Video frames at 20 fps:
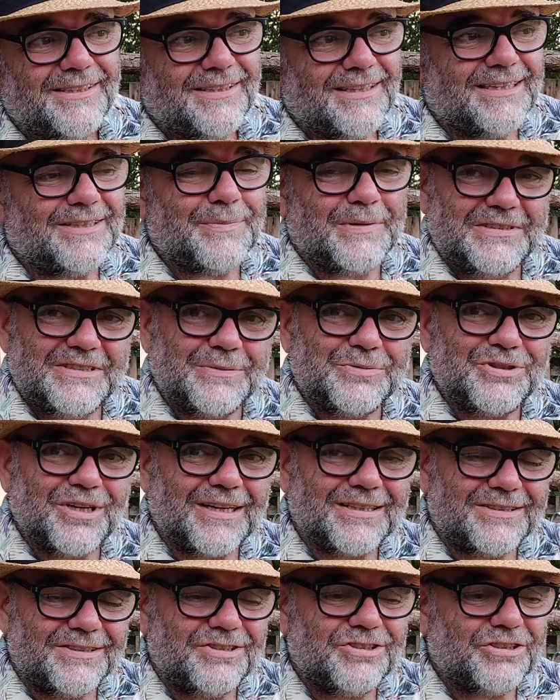it'd be
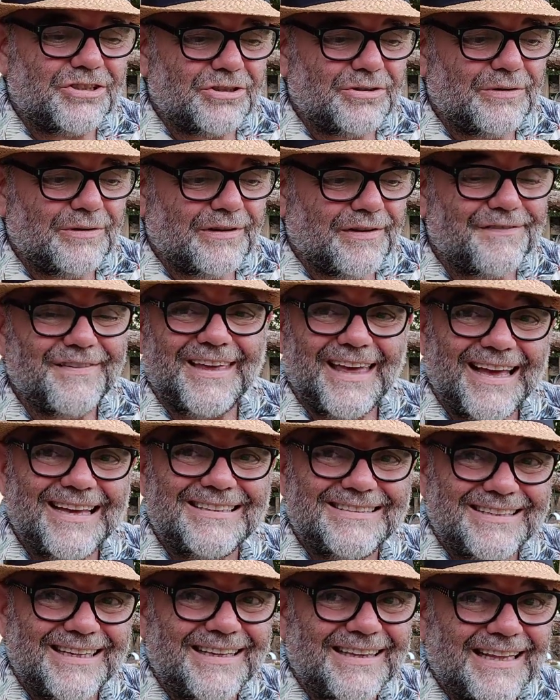subjected to the
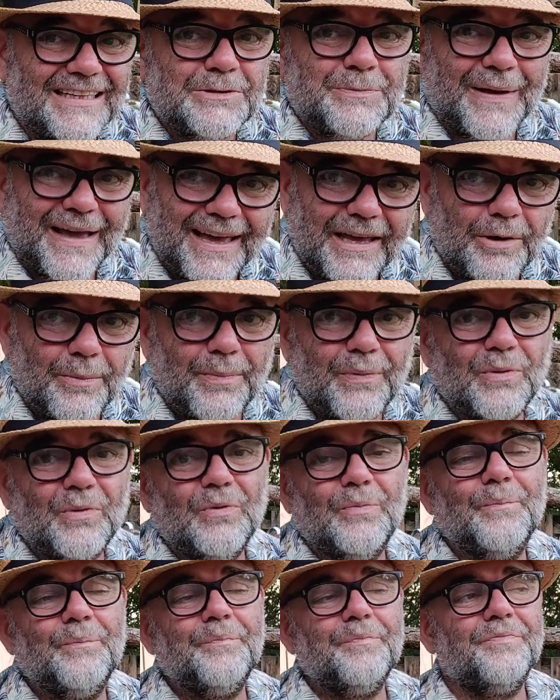VAT that's
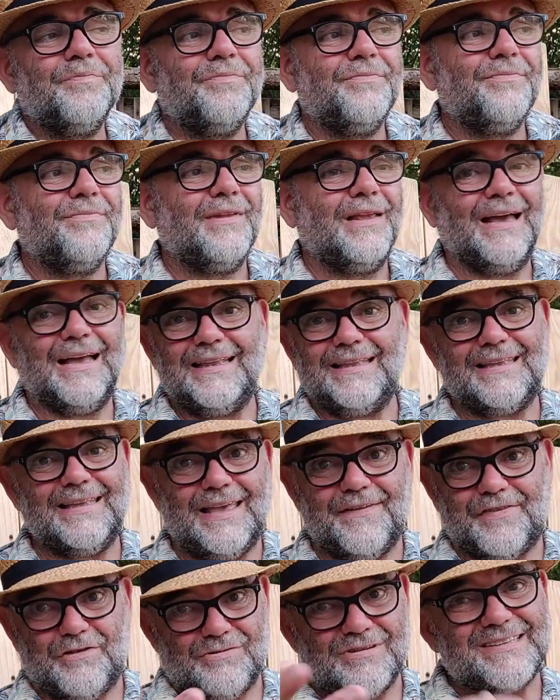payable. And
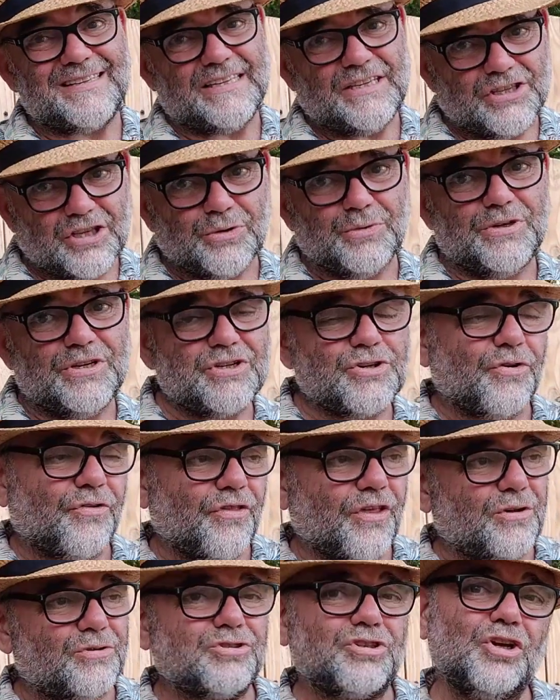if there is any duties
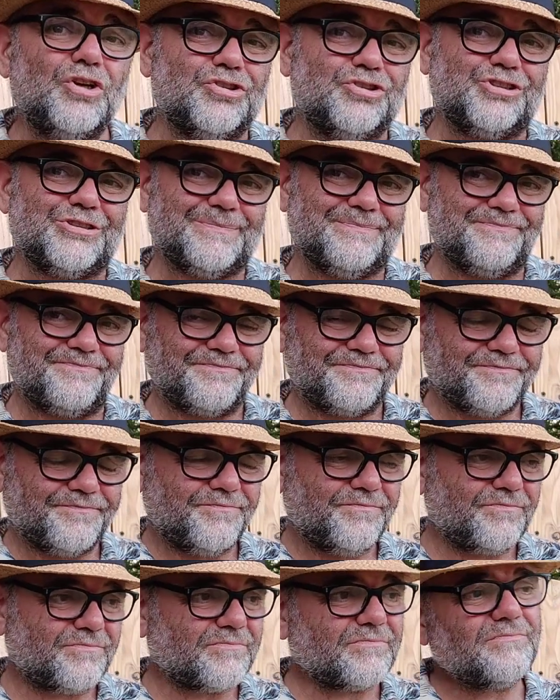on those goods.
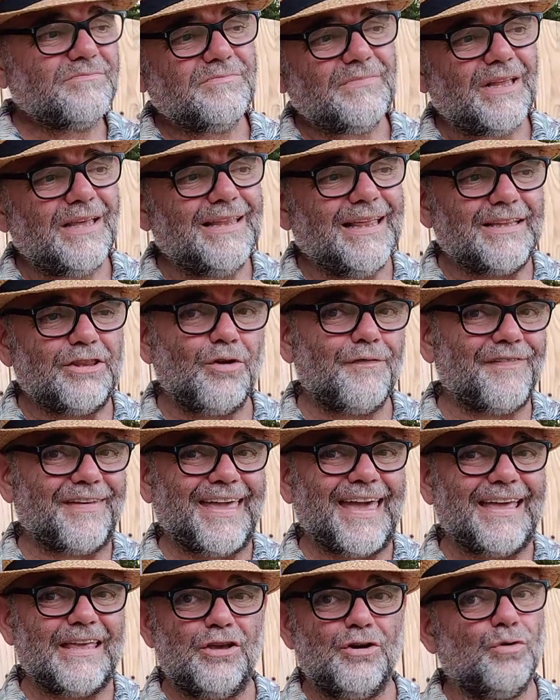And don't
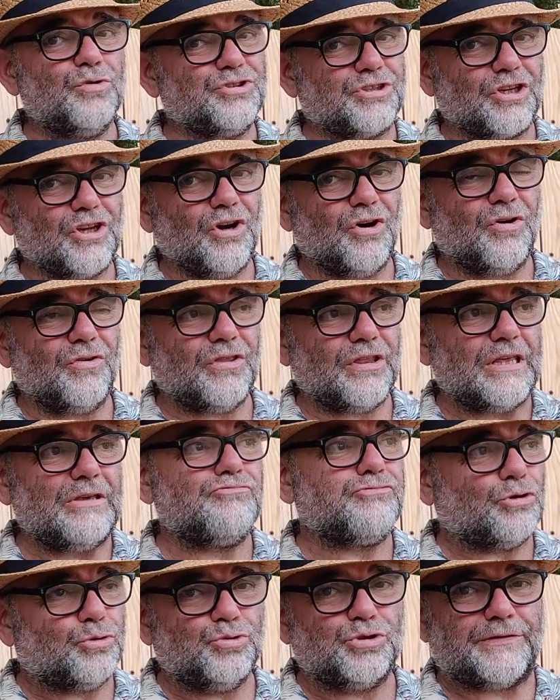forget, you also got the
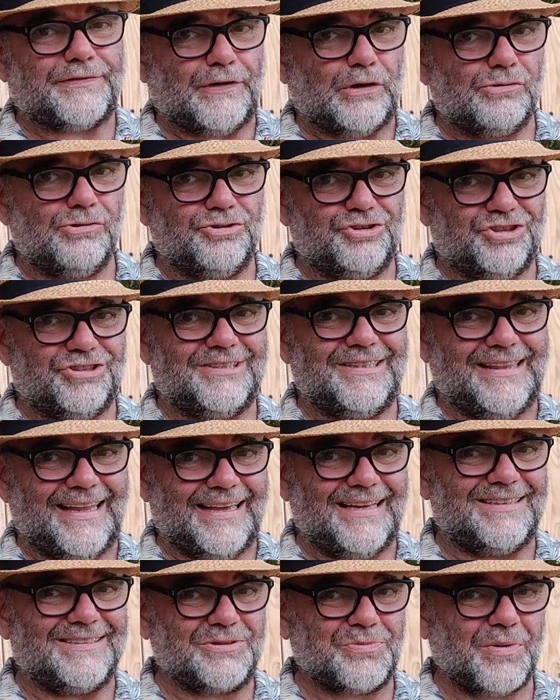rules of origin in
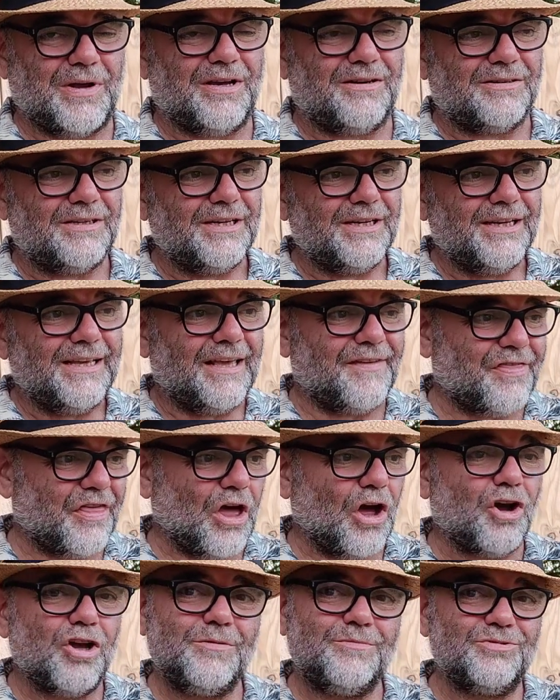that as well. If
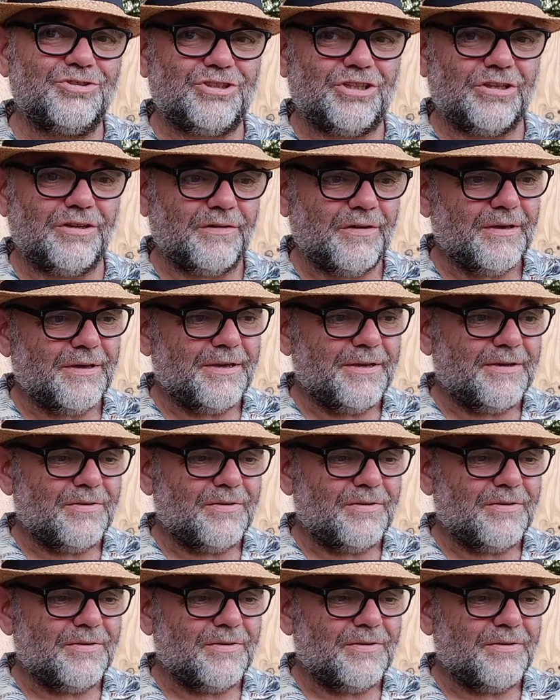the items you're